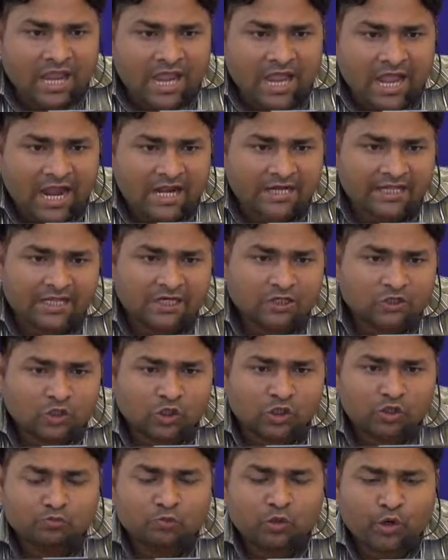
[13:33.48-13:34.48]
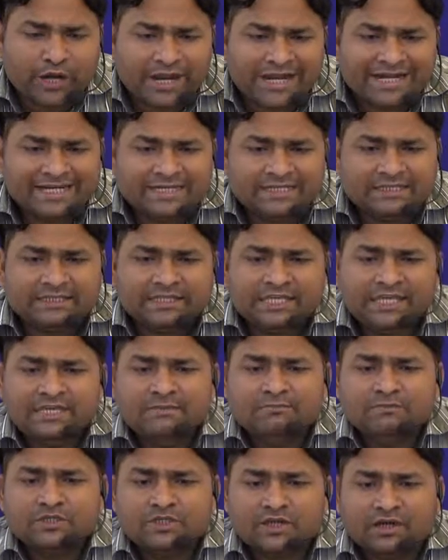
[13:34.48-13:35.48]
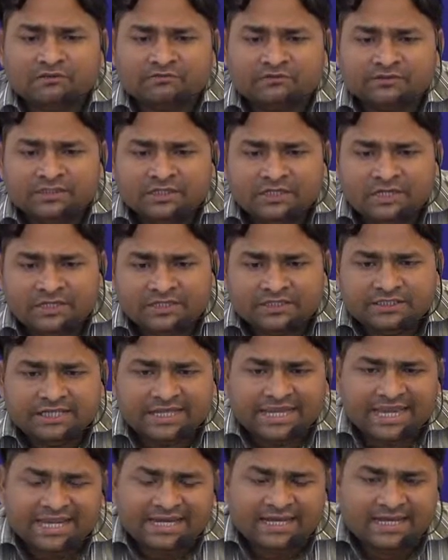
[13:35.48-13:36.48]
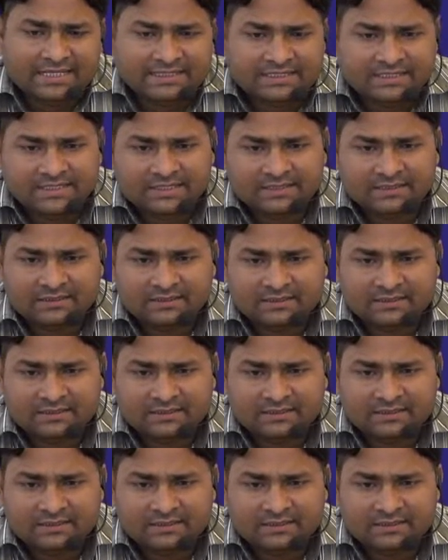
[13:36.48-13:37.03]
and incorporated themes of decadence,